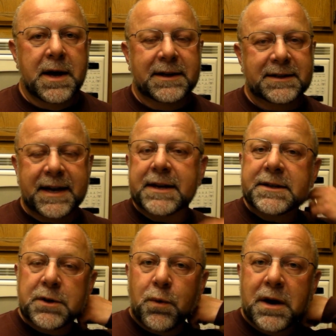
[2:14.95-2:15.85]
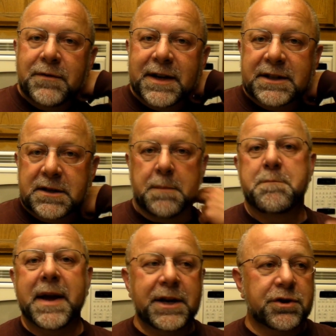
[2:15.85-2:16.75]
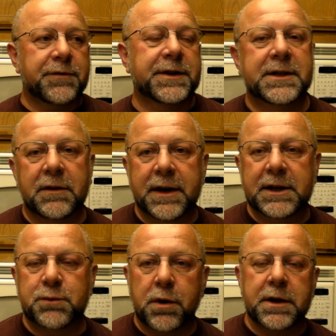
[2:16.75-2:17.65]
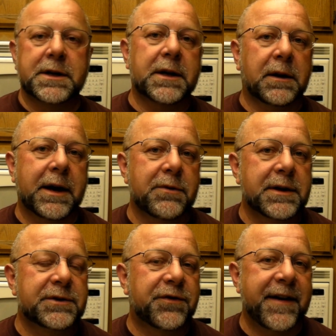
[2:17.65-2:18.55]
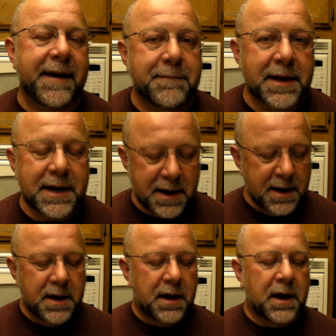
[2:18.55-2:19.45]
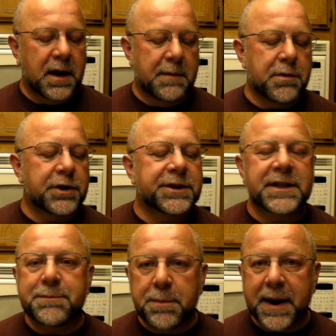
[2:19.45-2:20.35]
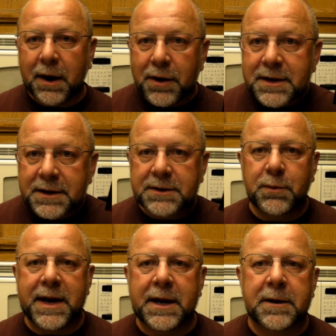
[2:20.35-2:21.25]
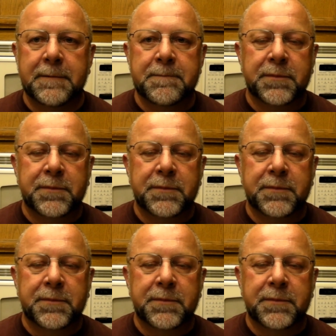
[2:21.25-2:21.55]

says to one of its major facilities, we're going to declare this family emergency preparedness week,